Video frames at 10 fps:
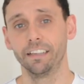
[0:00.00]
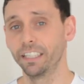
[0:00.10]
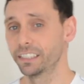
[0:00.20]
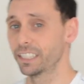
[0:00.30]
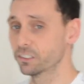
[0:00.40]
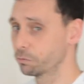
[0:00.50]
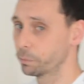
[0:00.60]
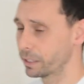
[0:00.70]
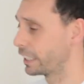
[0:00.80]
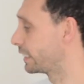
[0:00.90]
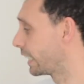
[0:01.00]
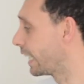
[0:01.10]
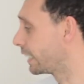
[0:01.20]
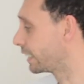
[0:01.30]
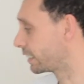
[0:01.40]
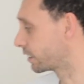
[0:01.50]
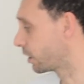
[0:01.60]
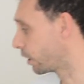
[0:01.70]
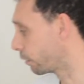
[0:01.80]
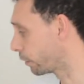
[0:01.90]
This doesn't replace that. This is
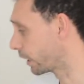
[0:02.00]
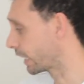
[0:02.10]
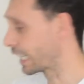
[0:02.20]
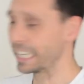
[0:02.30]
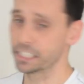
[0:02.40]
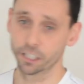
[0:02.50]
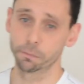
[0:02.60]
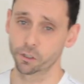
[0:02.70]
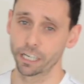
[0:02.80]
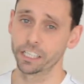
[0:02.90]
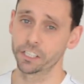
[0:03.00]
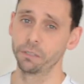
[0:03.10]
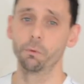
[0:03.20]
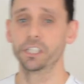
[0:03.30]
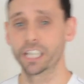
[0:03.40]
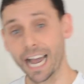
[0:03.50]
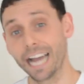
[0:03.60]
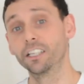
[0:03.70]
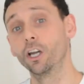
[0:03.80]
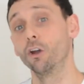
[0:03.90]
kind of like a catch-up strategy, which
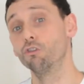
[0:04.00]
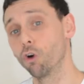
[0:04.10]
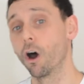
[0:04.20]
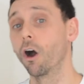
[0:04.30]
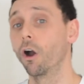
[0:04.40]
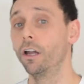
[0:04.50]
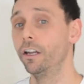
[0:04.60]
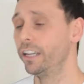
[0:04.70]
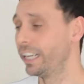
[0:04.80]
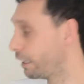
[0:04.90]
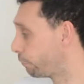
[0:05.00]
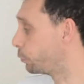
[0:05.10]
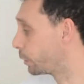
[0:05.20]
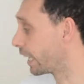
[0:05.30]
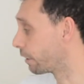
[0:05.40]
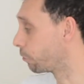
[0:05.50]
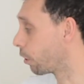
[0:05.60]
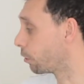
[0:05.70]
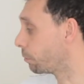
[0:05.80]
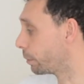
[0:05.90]
can go wrong if you get it wrong.